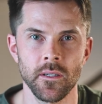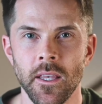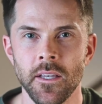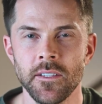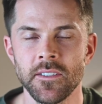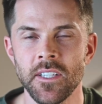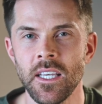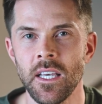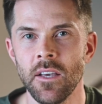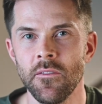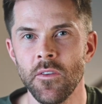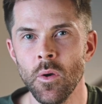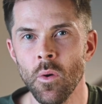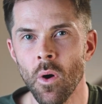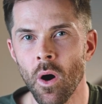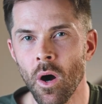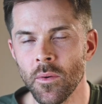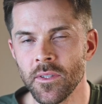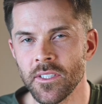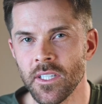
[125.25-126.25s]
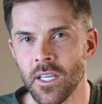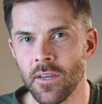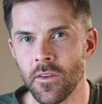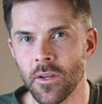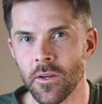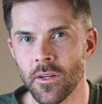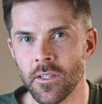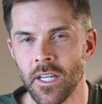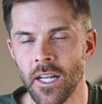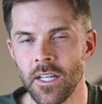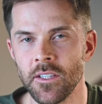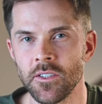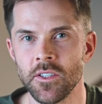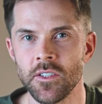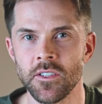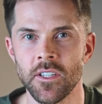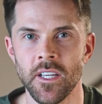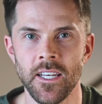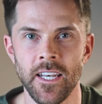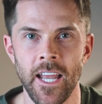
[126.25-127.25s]
You see, if you always give your attention
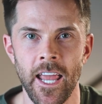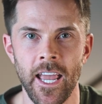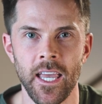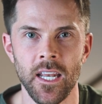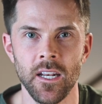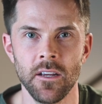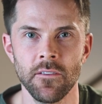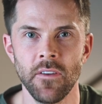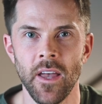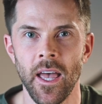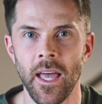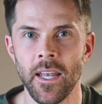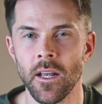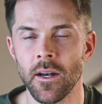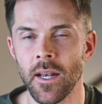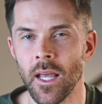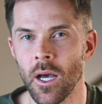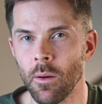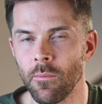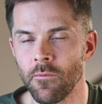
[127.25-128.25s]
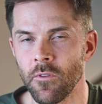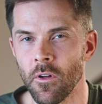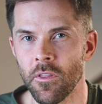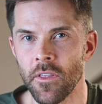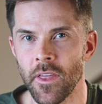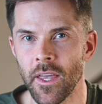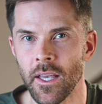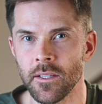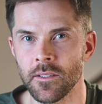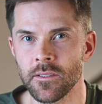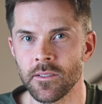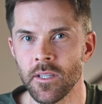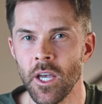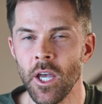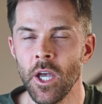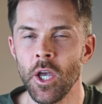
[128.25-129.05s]
to negative and unhelpful things,